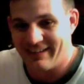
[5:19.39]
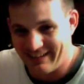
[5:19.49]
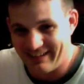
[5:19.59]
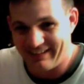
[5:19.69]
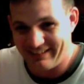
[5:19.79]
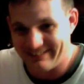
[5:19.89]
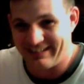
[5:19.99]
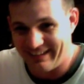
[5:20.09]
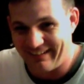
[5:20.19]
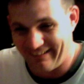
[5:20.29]
It is
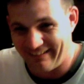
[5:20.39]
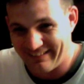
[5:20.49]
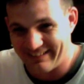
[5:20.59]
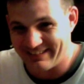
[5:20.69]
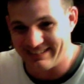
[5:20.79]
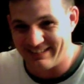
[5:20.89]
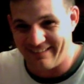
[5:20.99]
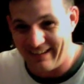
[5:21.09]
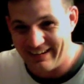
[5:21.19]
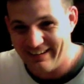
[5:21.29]
here. This is
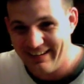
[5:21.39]
great.